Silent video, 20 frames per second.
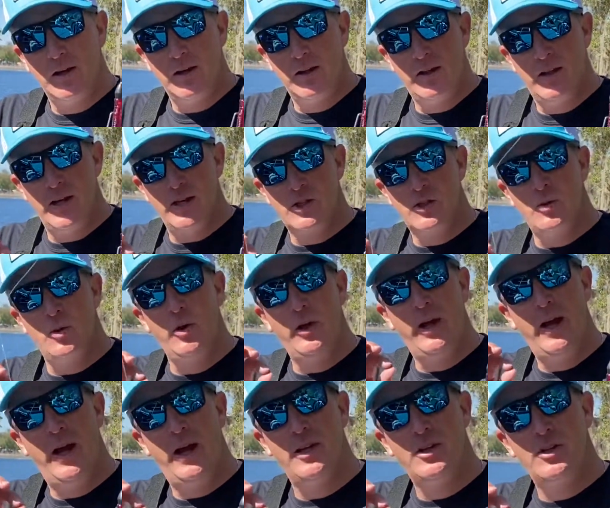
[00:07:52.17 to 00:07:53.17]
This will
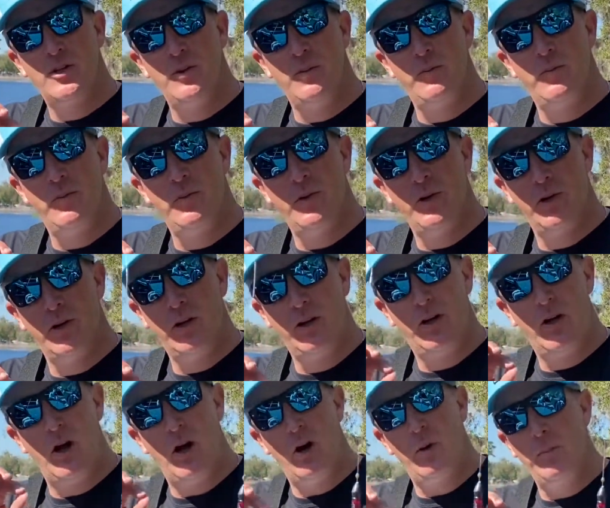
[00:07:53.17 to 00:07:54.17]
catch them
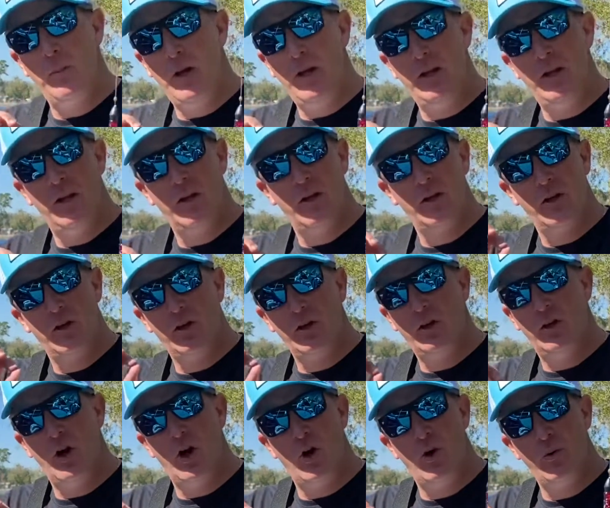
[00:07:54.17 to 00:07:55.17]
coming,
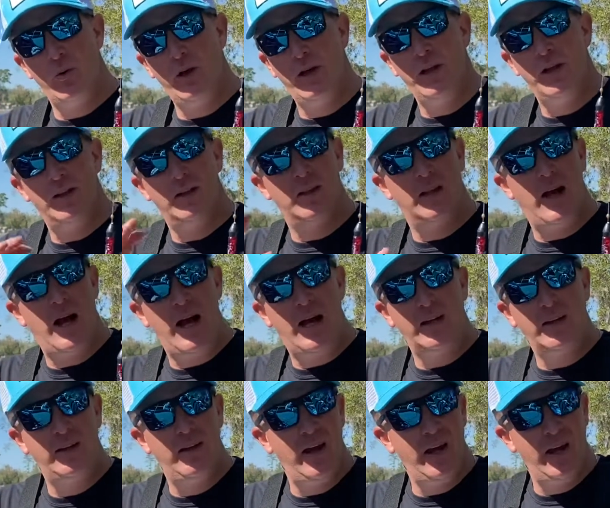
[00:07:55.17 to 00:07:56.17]
going,
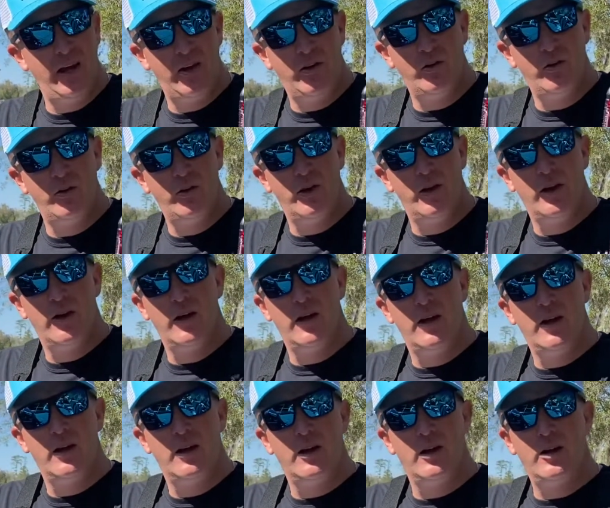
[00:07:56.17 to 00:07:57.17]
locked down.
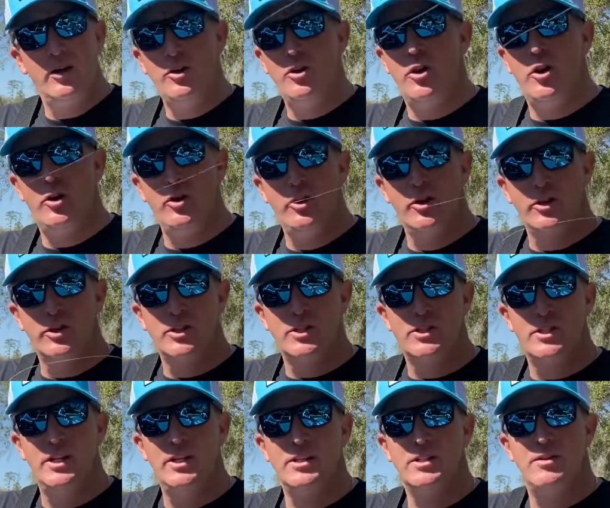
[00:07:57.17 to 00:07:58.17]
You know, you're just
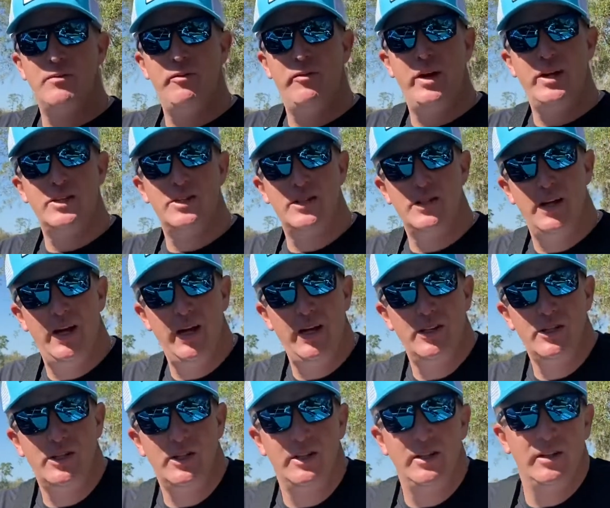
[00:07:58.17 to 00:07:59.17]
in some
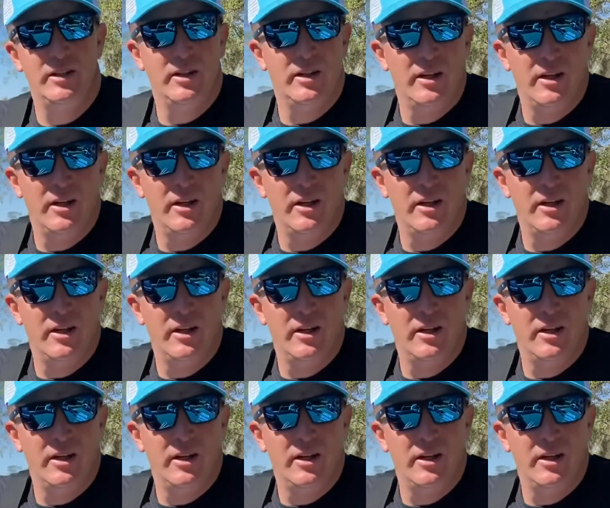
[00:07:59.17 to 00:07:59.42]
vegetation,